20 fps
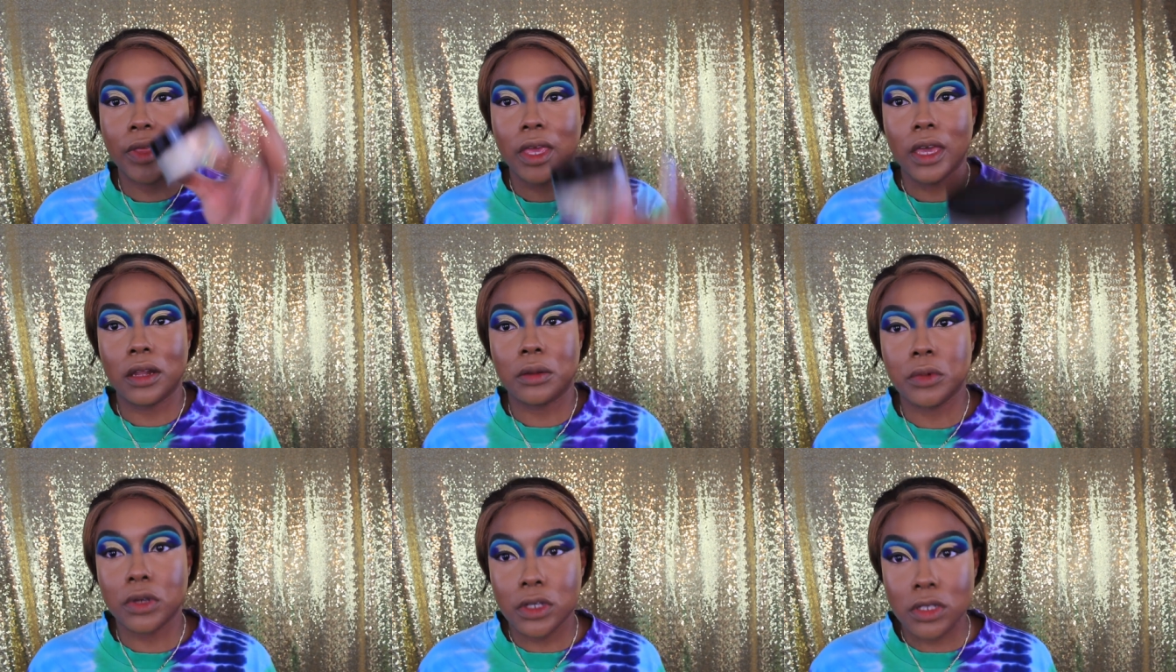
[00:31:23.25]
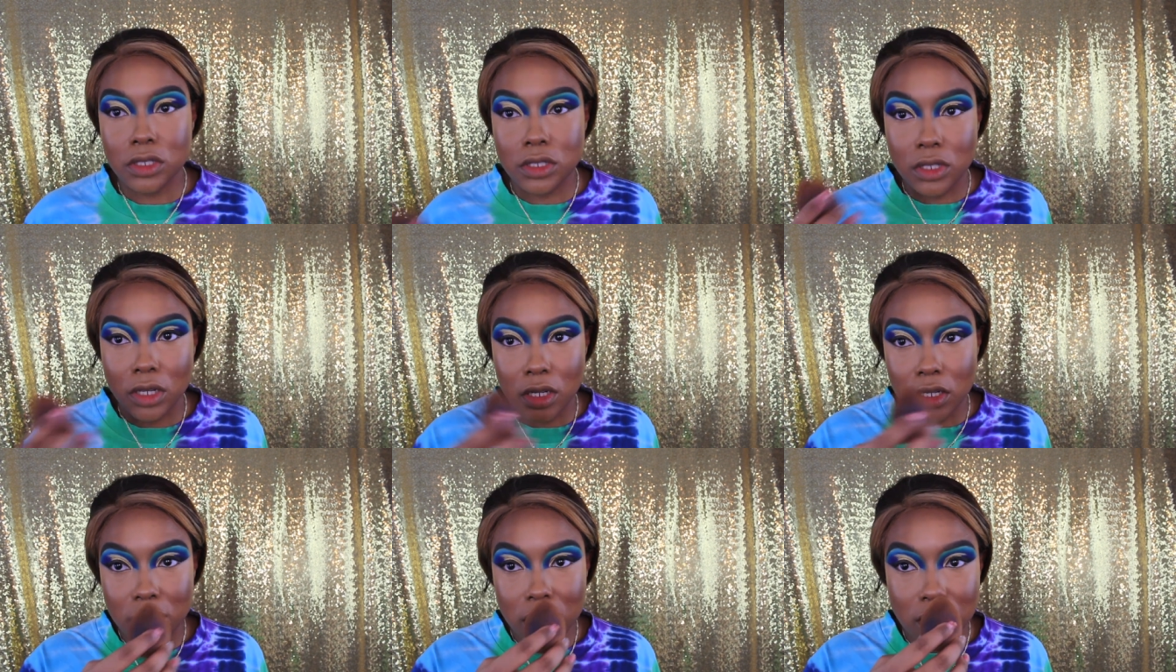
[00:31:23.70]
and I'm going to
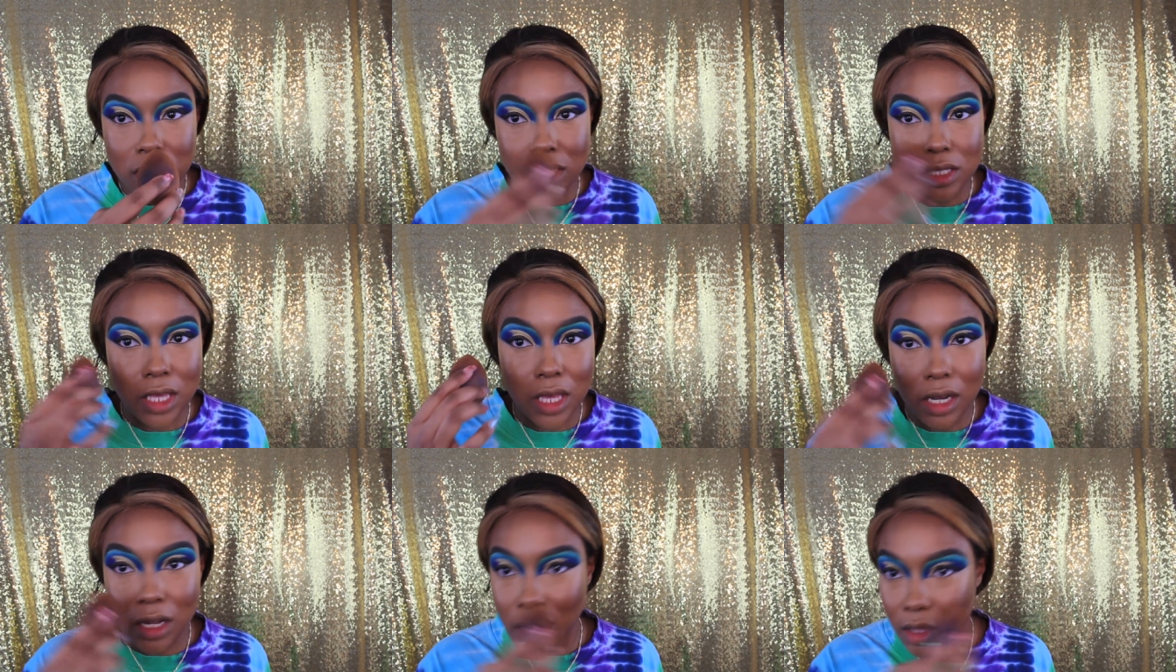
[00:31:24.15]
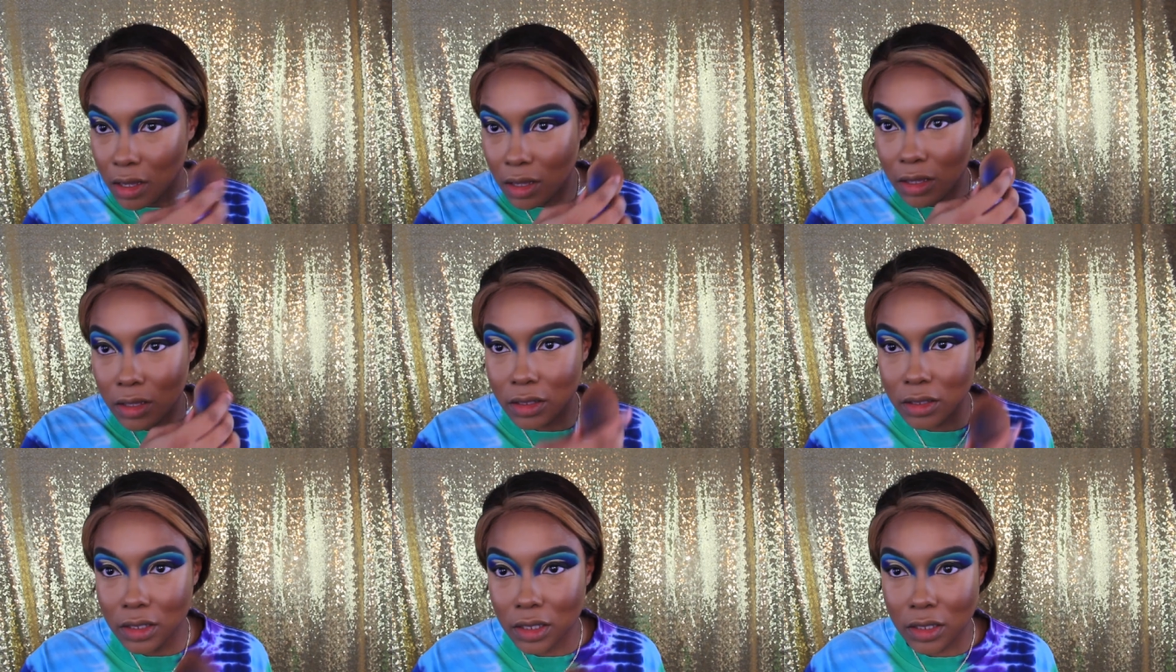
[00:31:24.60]
start setting
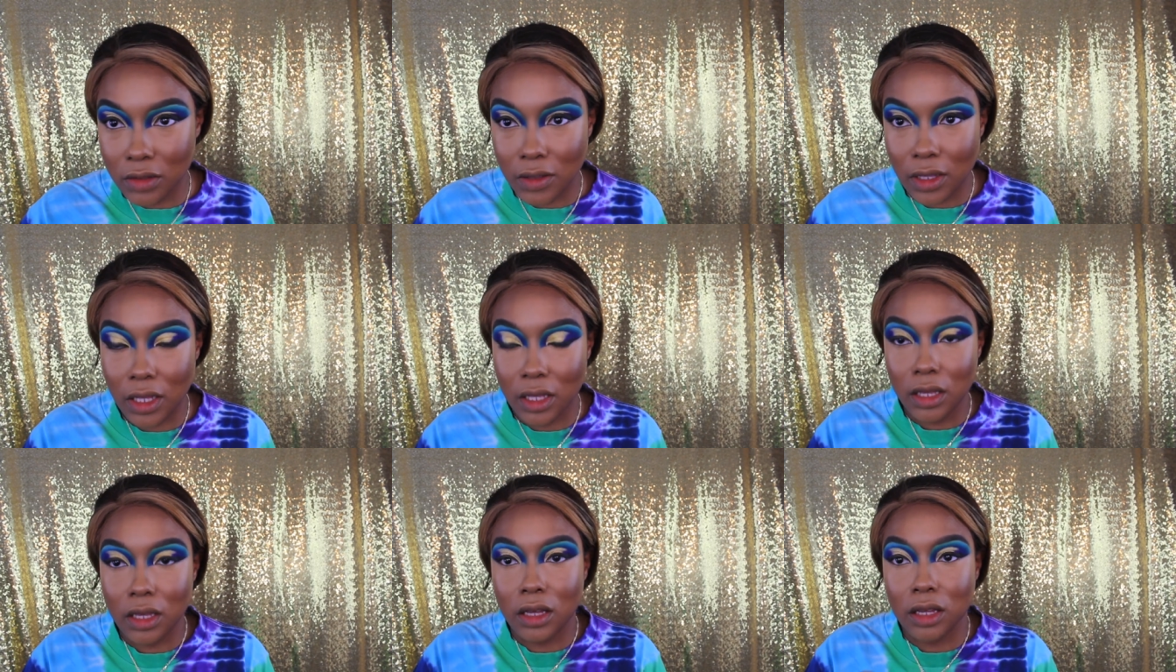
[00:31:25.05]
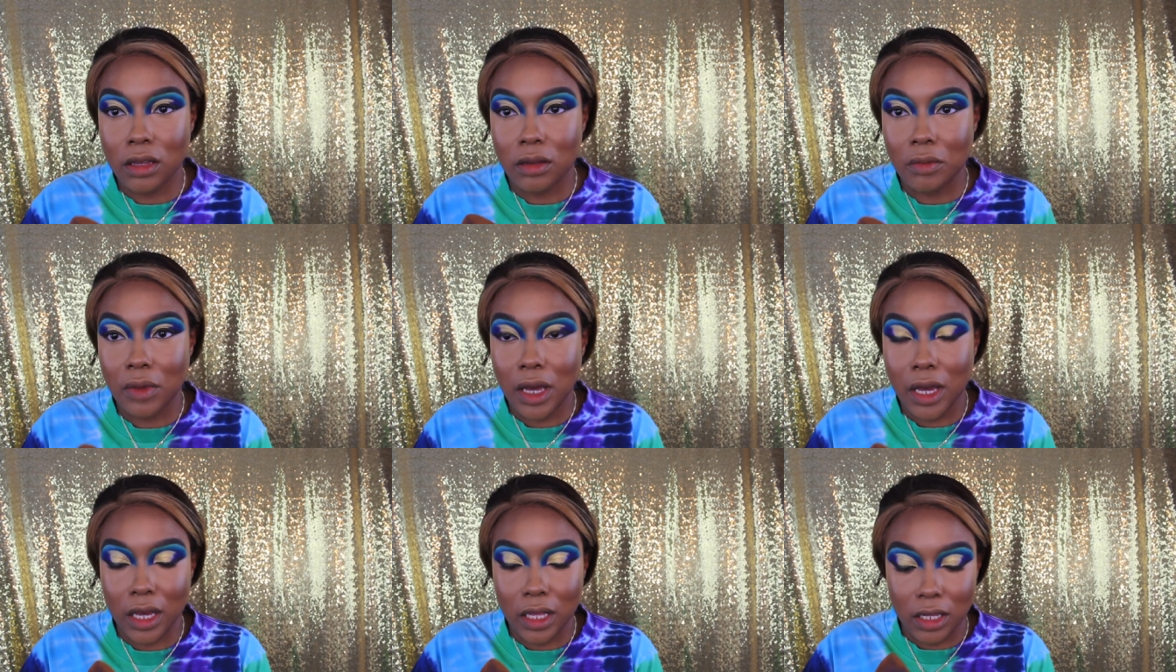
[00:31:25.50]
all of the um,
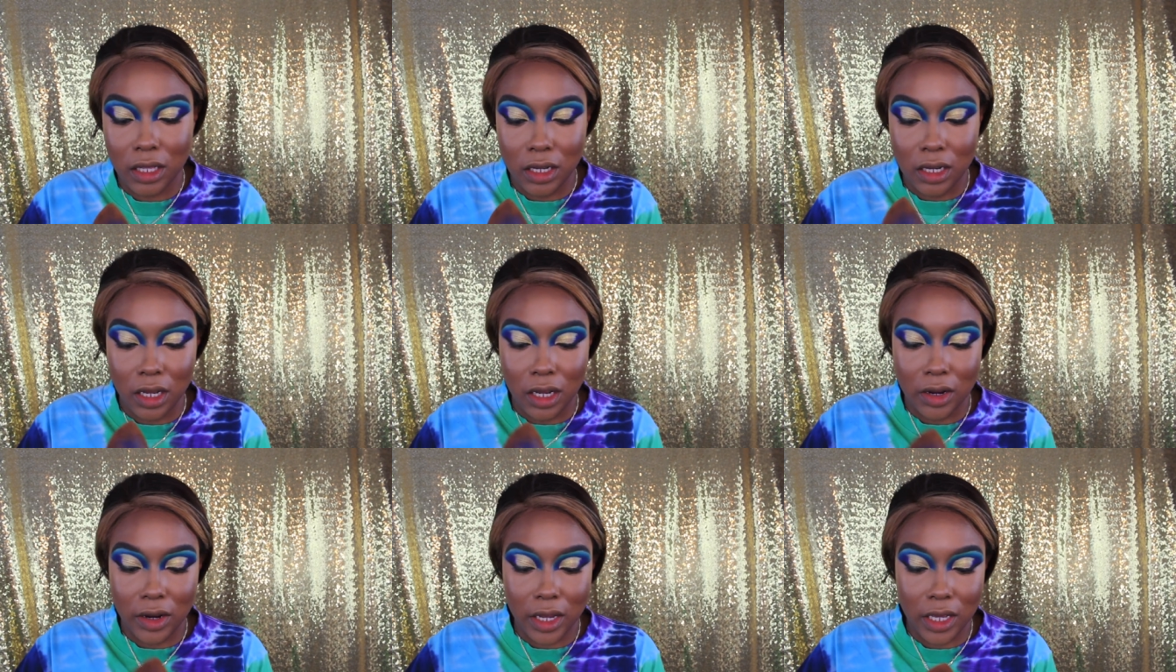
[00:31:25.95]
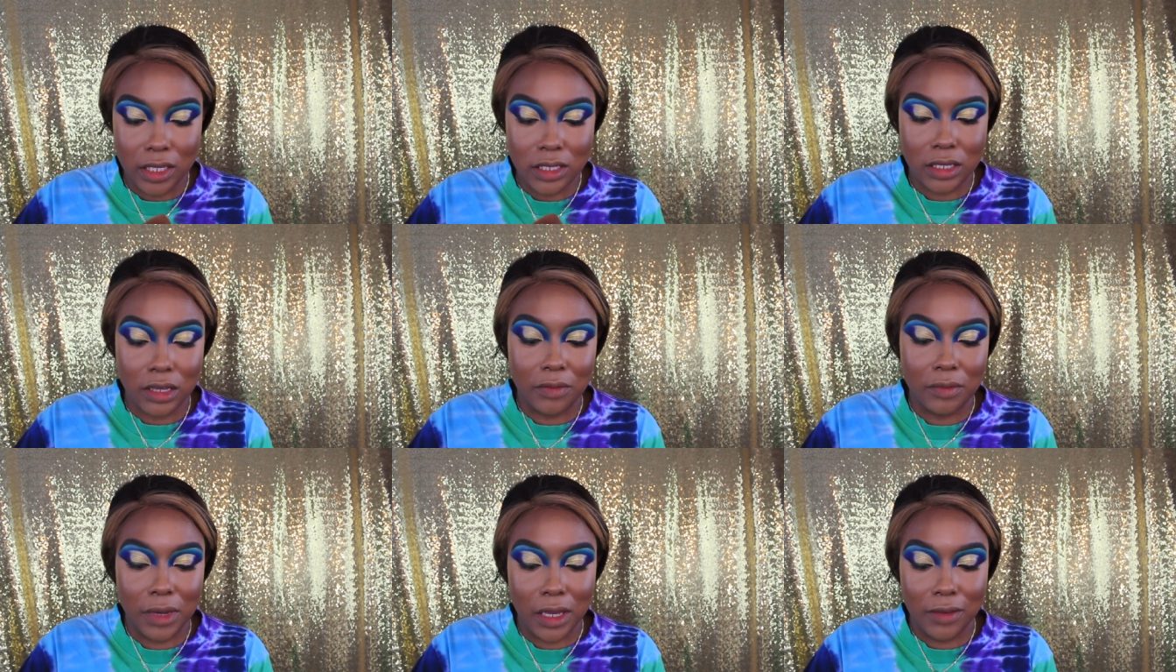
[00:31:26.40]
highlighted areas
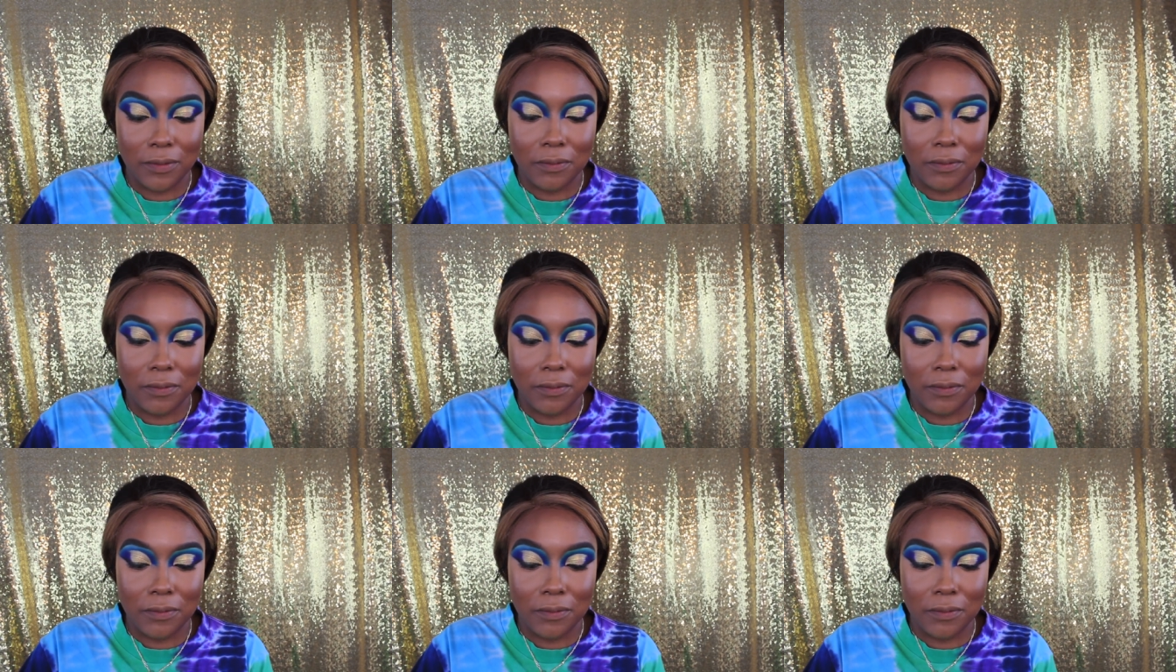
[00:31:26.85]
on my